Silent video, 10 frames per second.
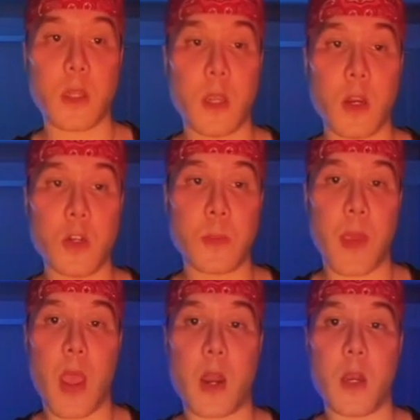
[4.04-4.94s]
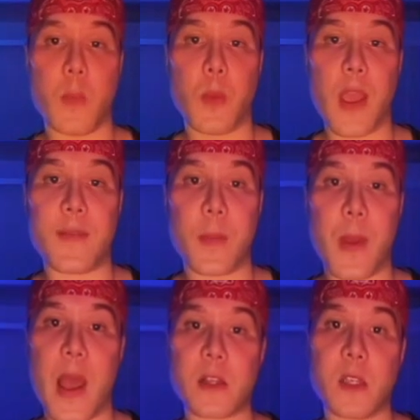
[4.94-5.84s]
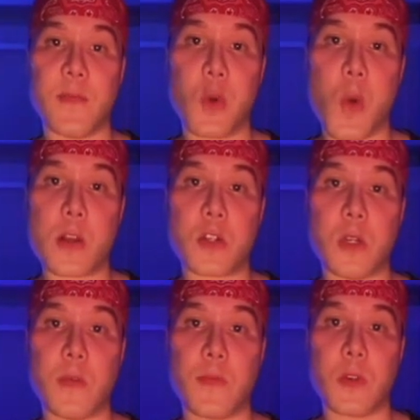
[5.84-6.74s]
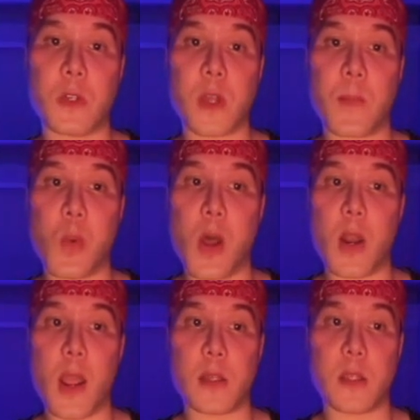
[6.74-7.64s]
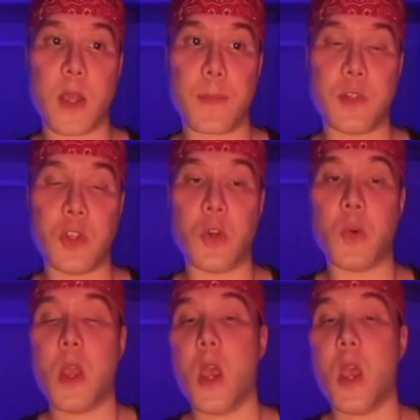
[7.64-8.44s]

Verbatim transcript: here in Japan, and we have a past level question for step 1 and step 2.